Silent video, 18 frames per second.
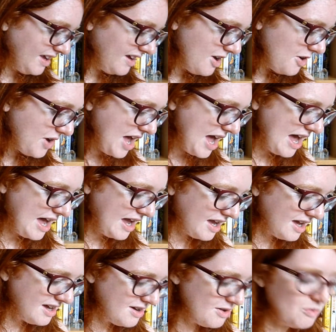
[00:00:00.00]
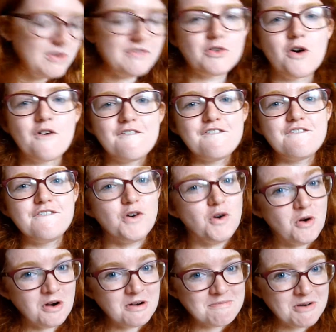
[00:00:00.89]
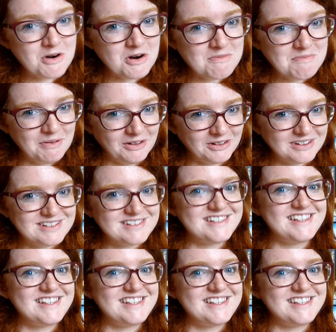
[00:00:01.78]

Okay, we've got four more books